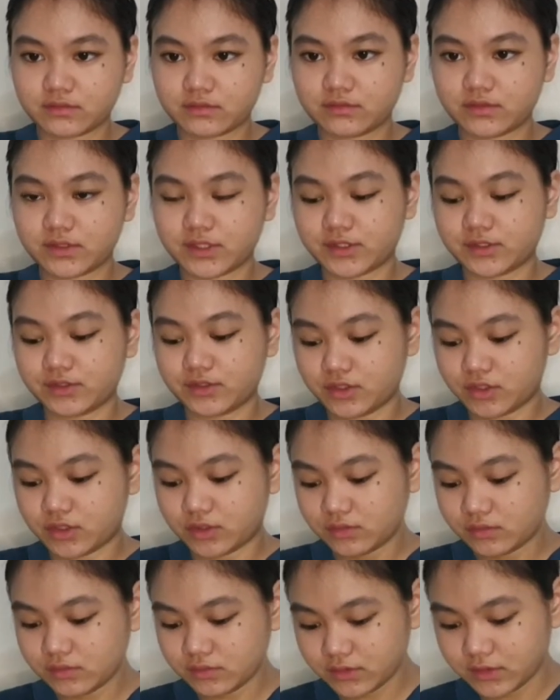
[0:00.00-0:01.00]
There you
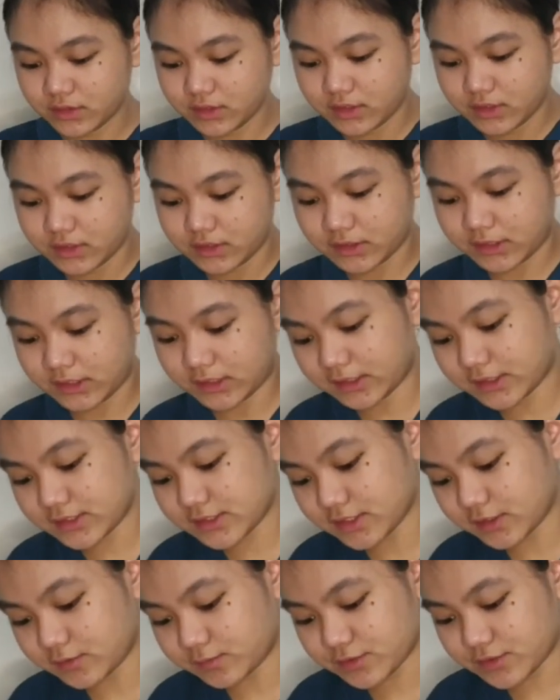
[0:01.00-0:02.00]
go. Then let's
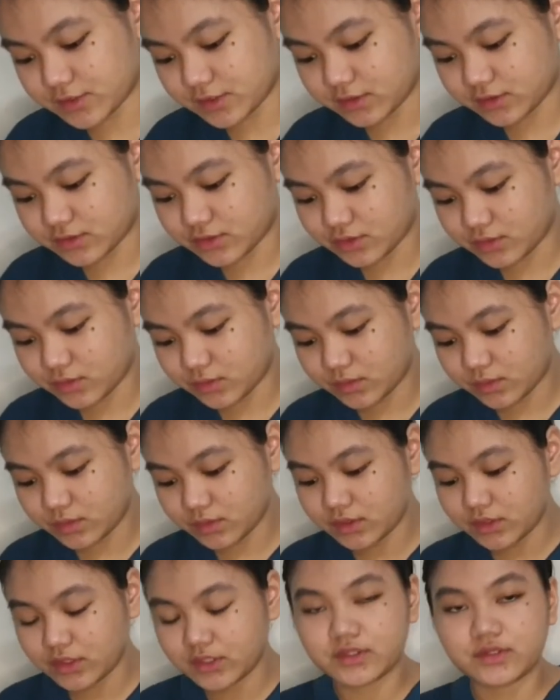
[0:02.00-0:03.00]
now proceed
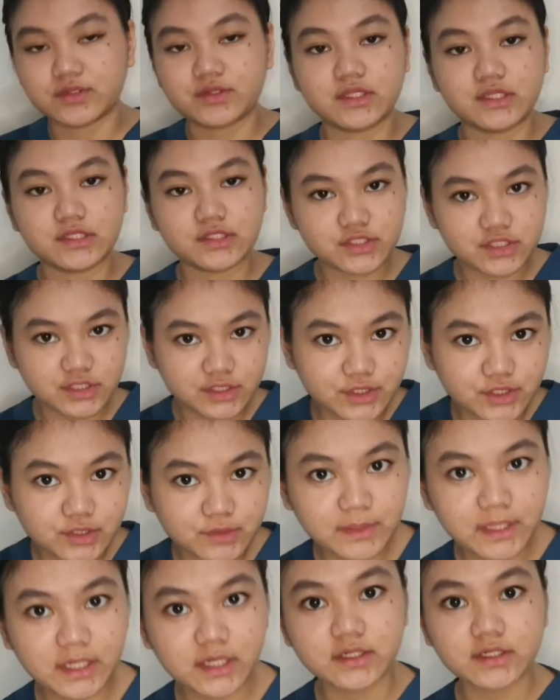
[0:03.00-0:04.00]
to the
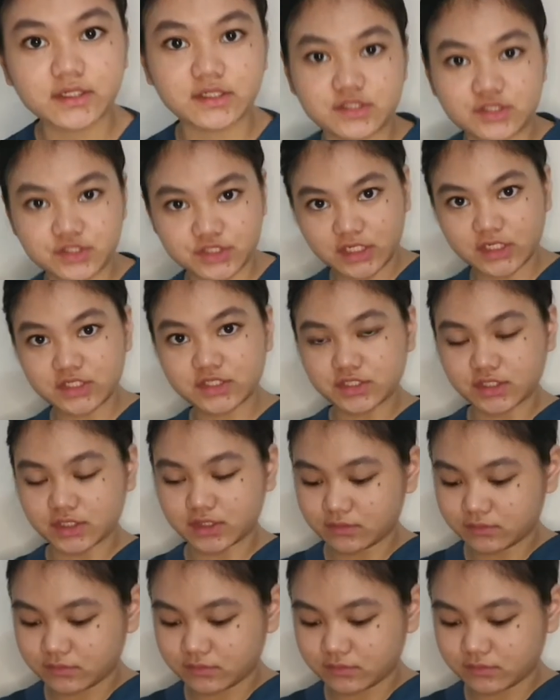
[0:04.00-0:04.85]
intradermal injection.